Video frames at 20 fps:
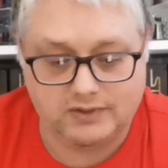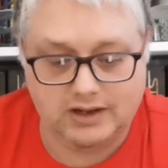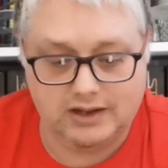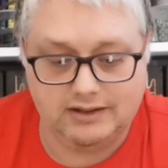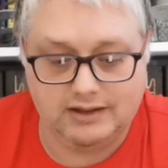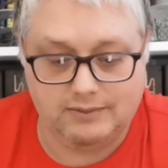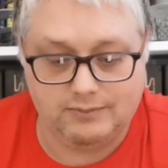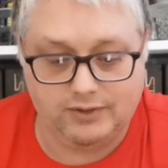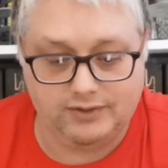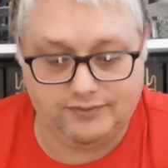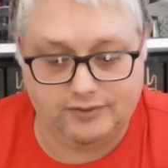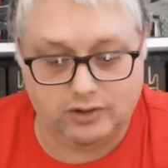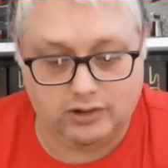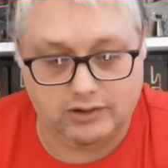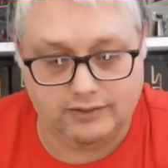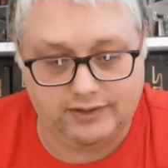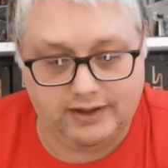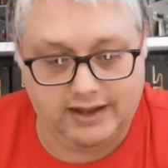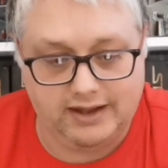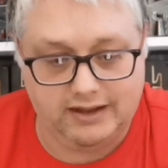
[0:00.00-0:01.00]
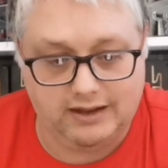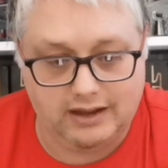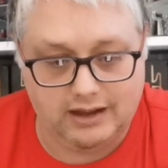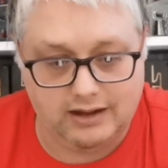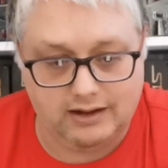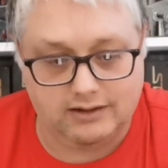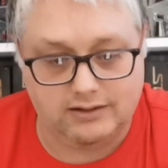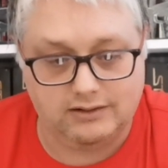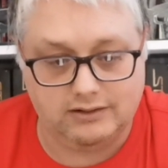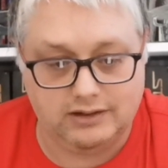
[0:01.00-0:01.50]
And then we've got
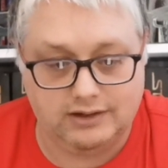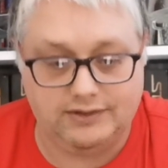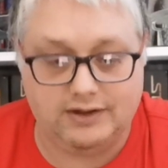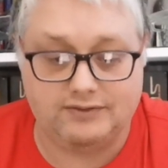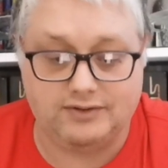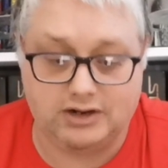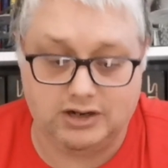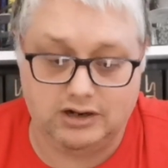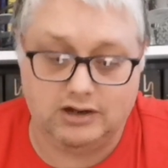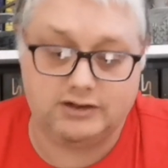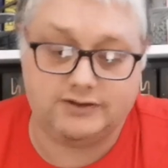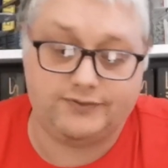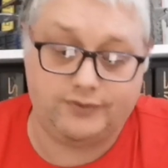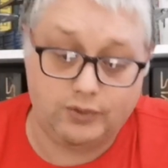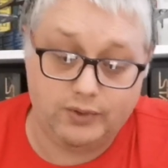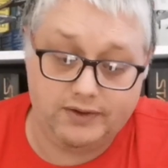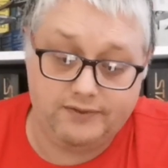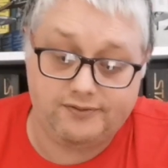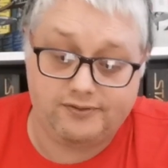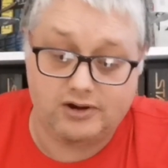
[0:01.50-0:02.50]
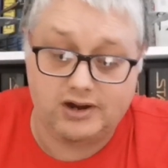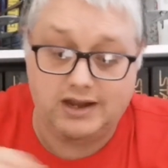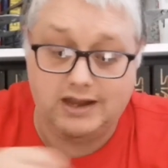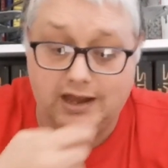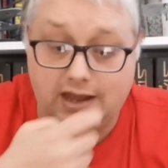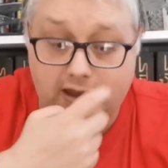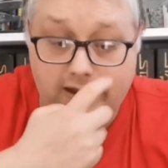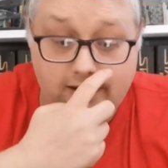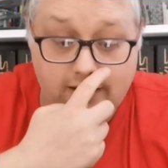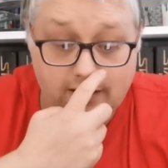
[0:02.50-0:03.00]
the another Class 43
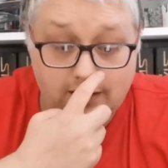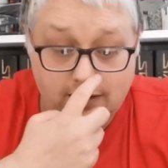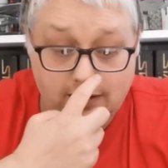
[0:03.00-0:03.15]
here.